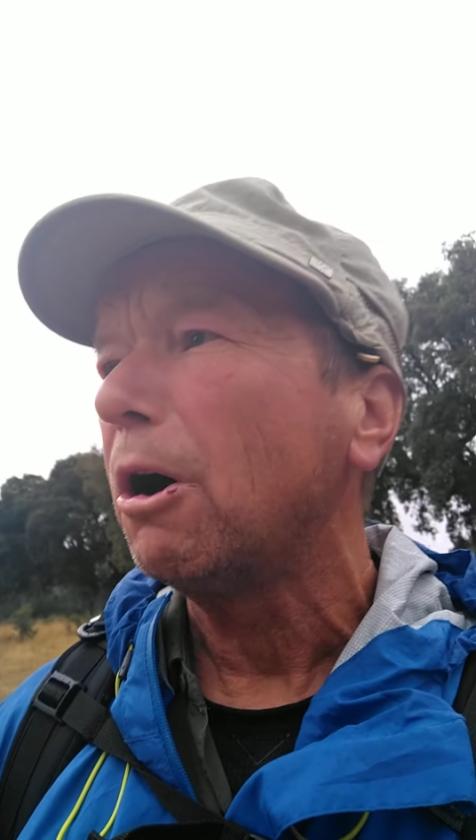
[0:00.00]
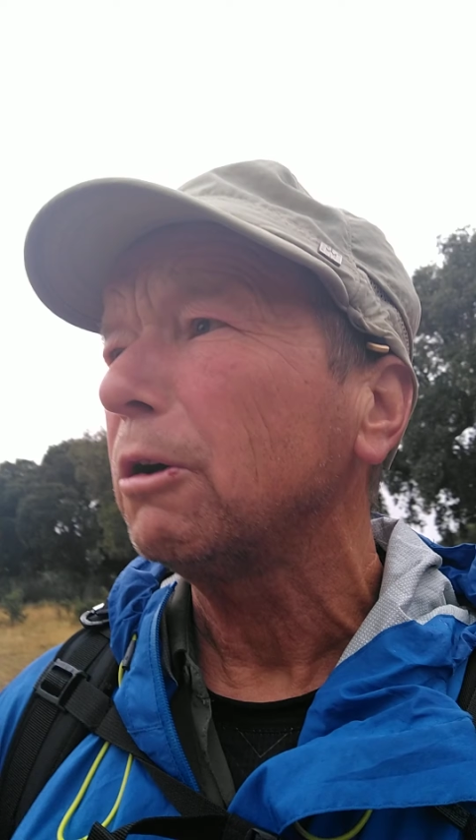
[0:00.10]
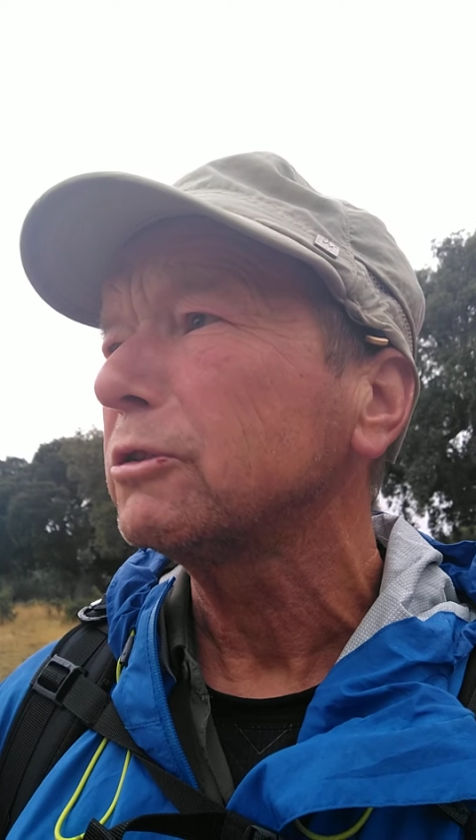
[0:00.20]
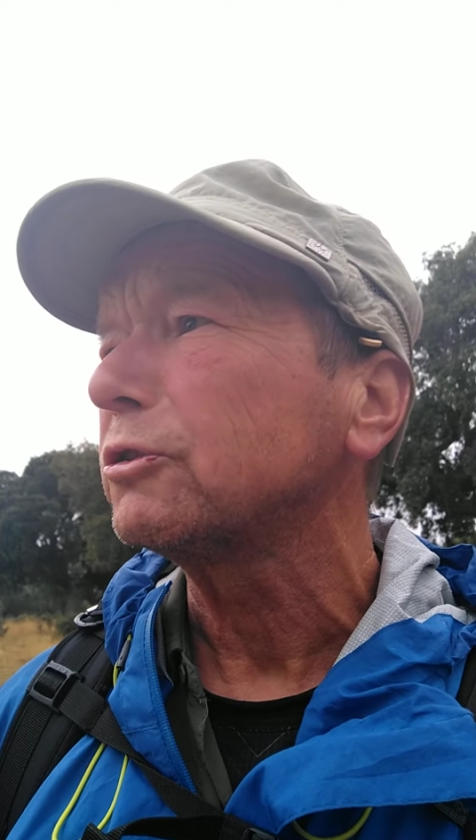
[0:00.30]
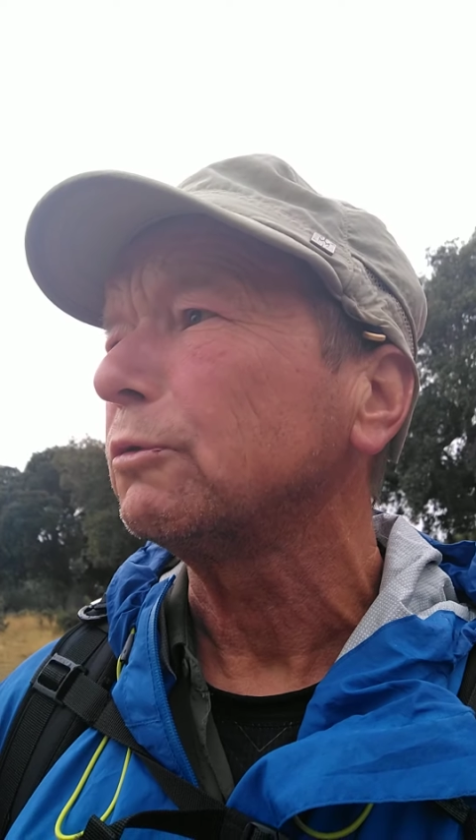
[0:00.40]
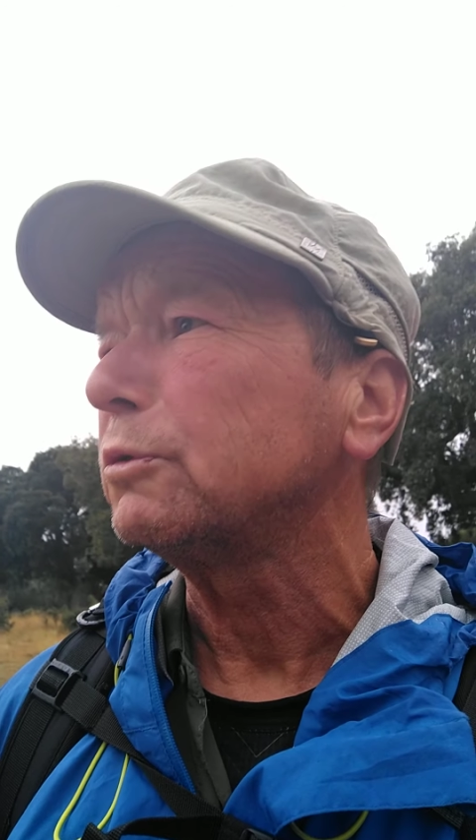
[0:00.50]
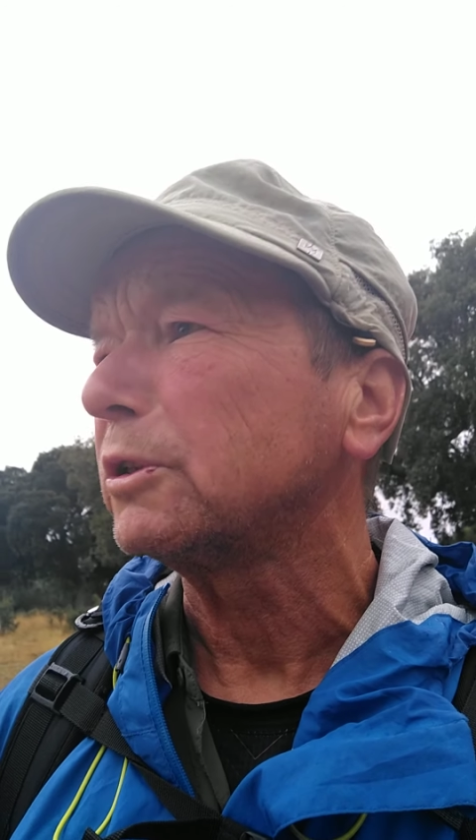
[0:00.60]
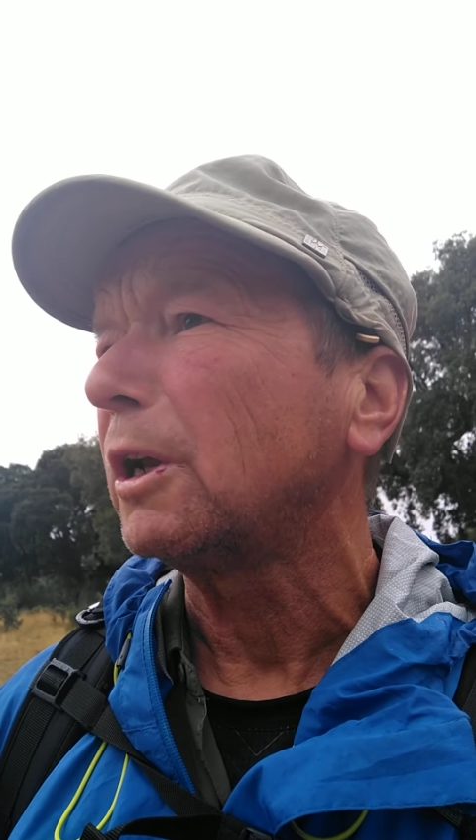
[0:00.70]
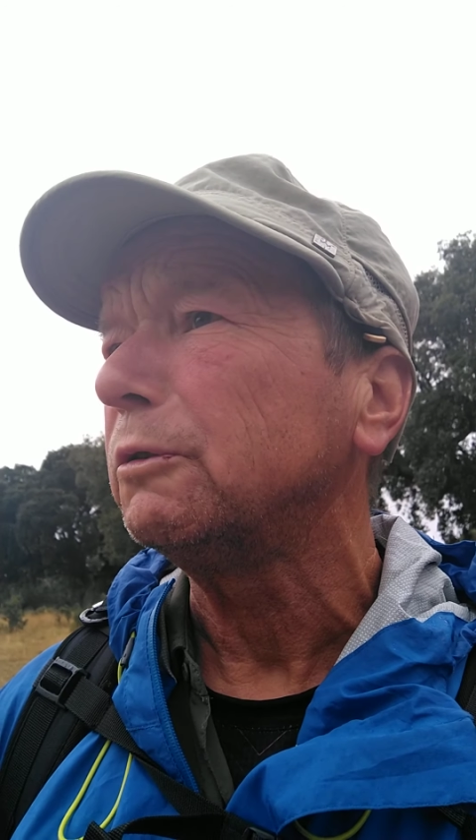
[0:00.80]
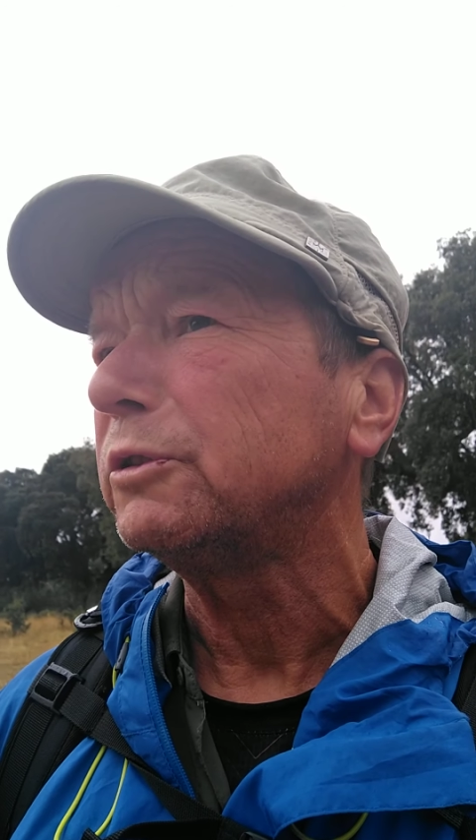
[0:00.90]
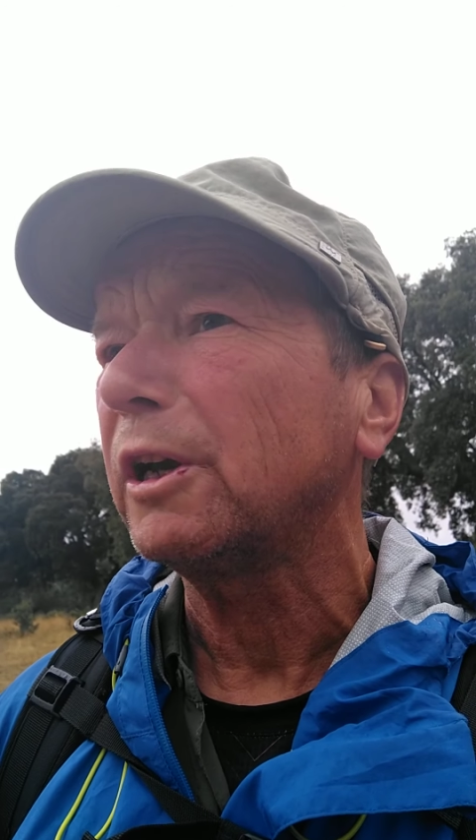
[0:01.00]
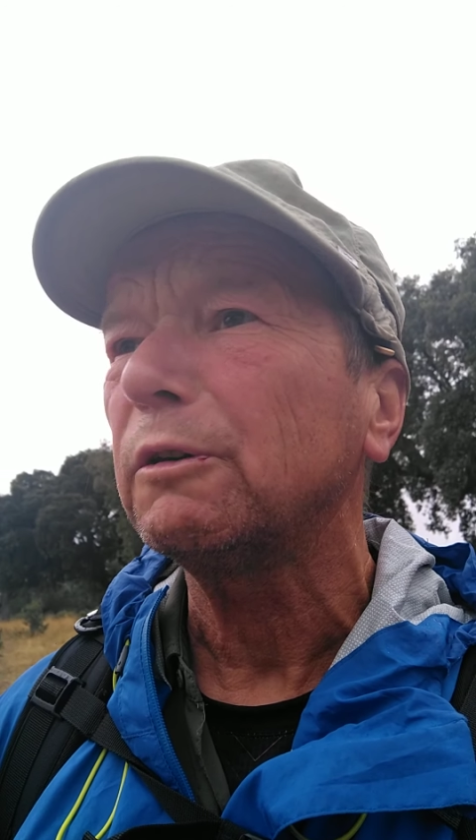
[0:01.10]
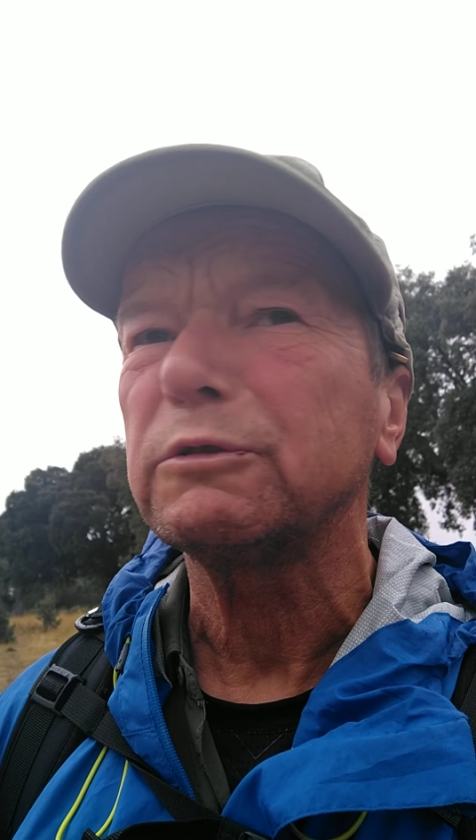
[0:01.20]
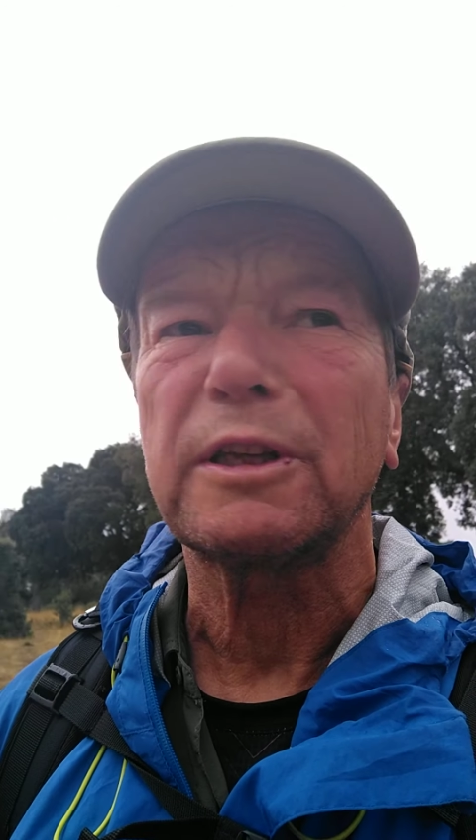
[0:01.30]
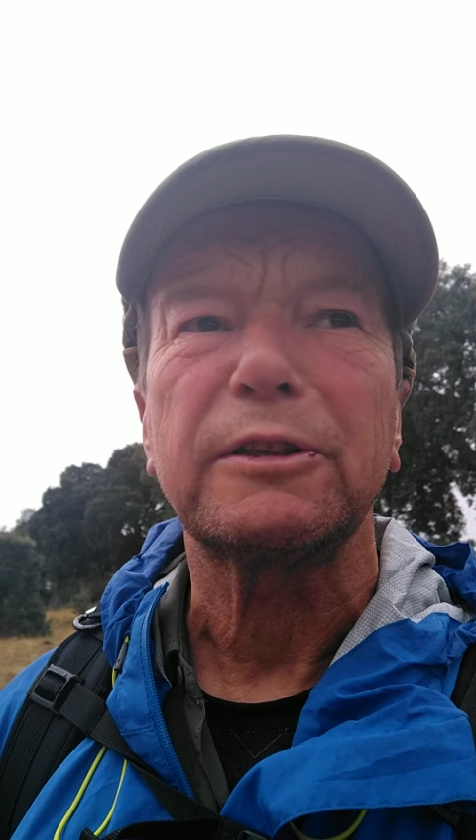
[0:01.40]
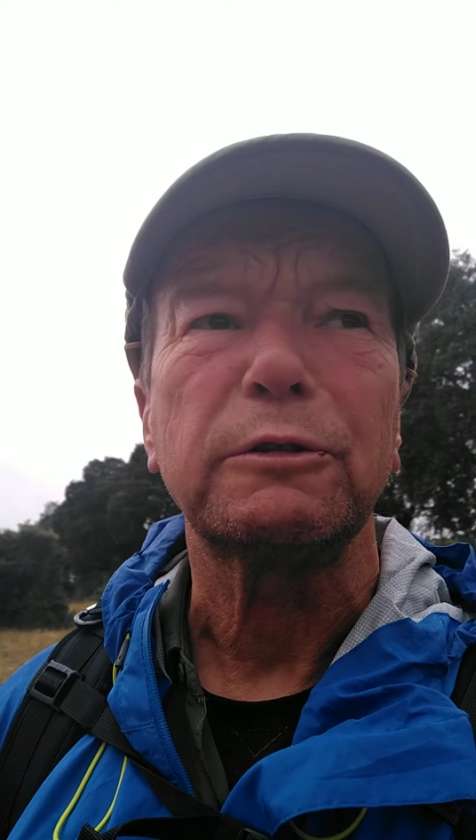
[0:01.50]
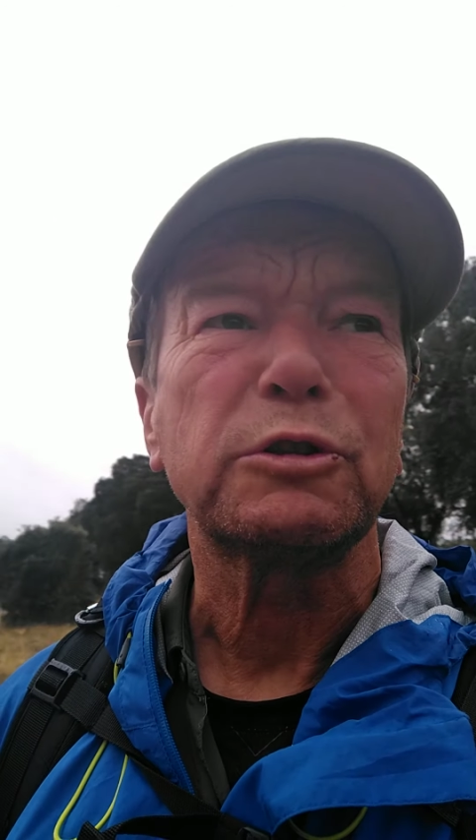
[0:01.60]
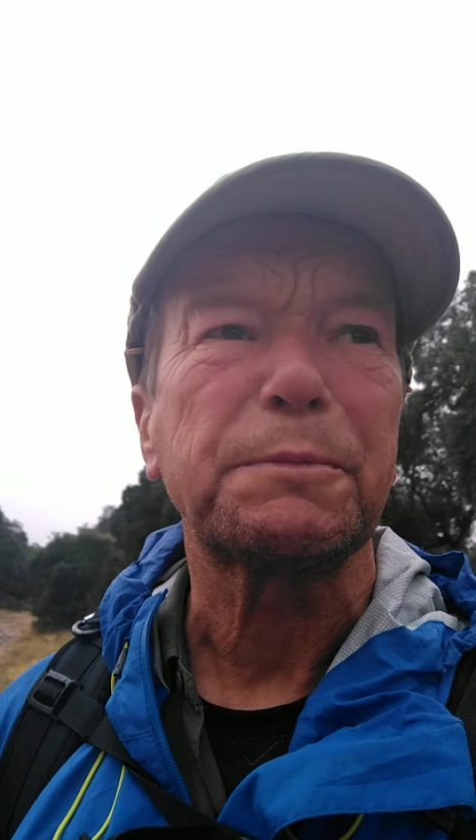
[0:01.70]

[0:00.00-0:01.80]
hostels and hotels that do